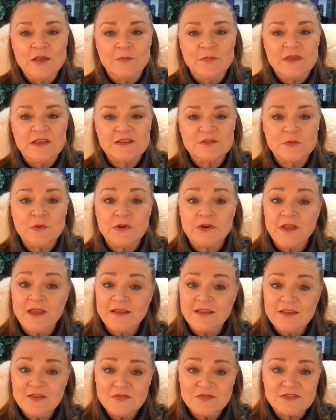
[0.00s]
because we are not
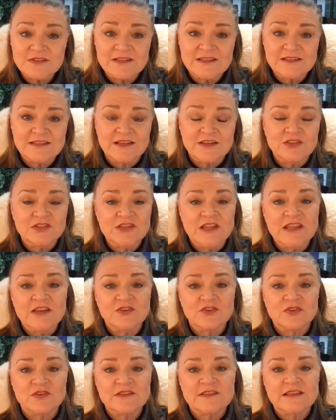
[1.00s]
used to such
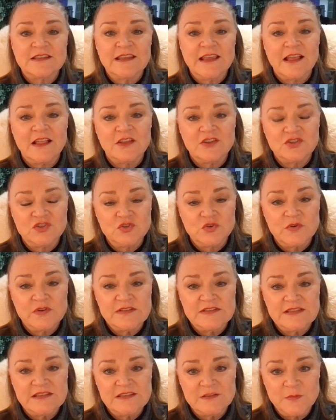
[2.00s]
dangerous and callous
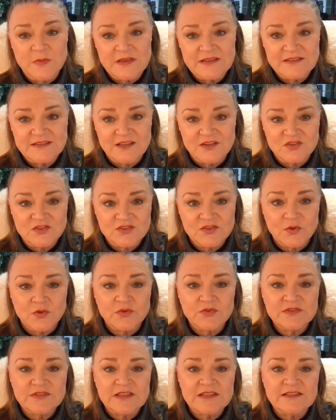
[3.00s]
choices by such
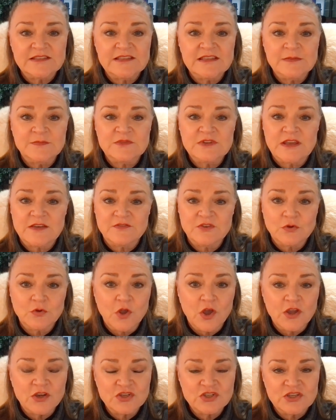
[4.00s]
souls that seem to have no
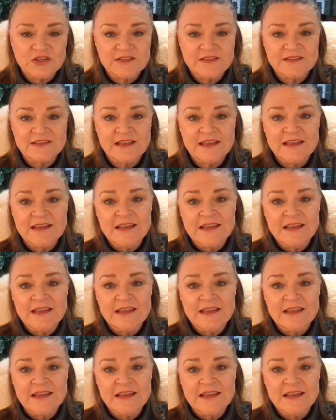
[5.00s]
conscience